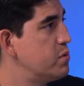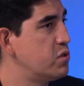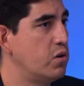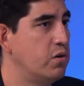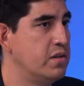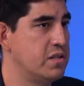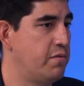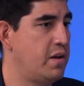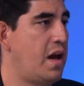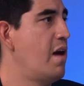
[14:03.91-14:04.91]
So instead of
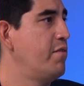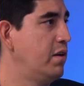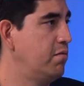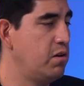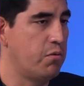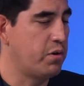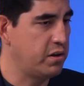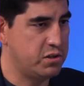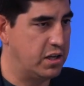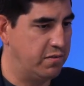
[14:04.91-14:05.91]
having, we're going to
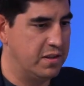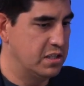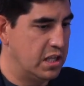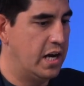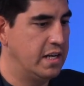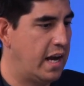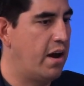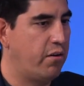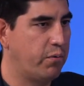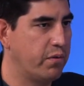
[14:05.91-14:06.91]
shut this line
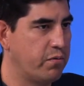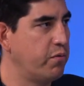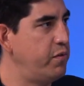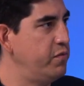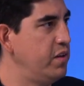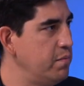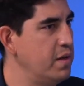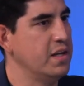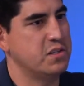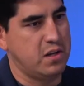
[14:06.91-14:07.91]
down or whatever for 15
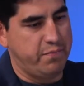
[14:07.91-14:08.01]
minutes,